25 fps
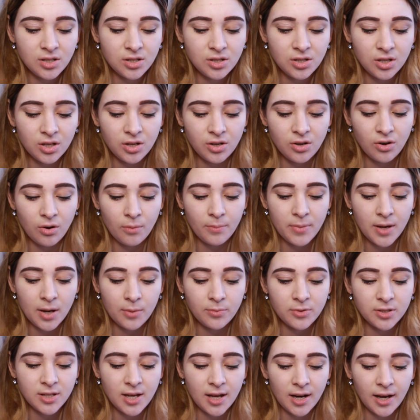to not be
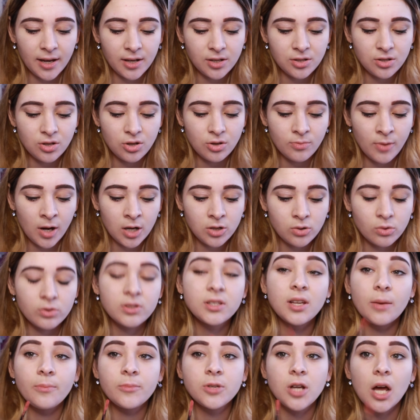able to get like too much, or
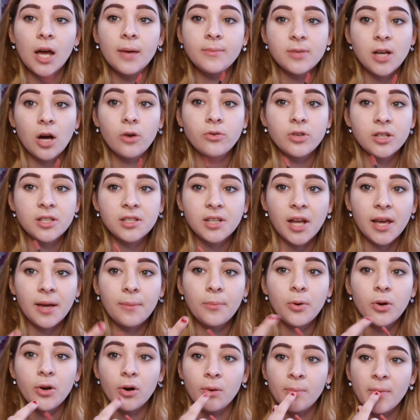sometimes I'll just
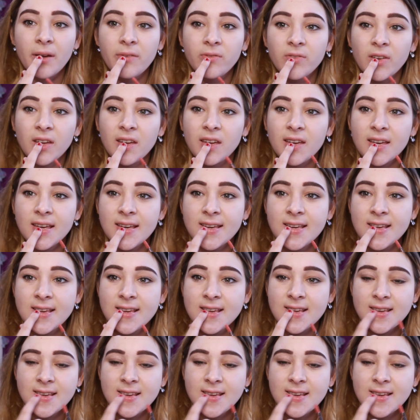like put it on my finger.